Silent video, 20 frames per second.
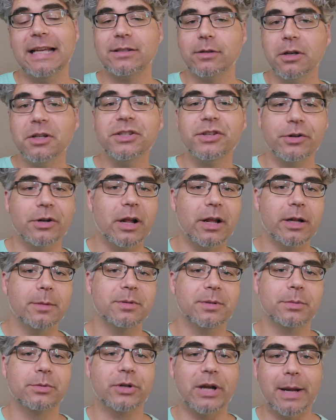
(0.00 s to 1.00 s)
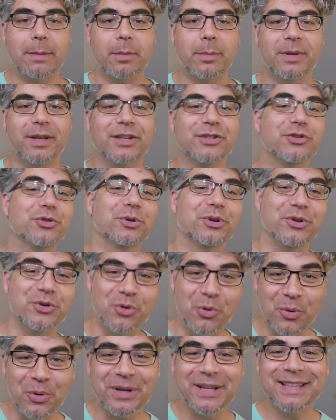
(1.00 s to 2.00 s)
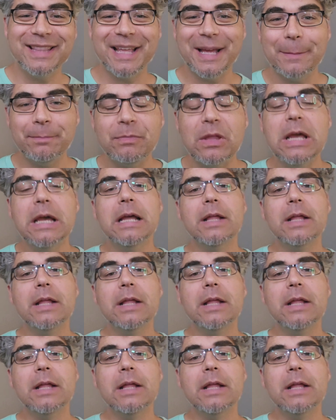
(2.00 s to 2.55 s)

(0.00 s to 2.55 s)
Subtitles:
As long as they're not unsubscribing because you're annoying them,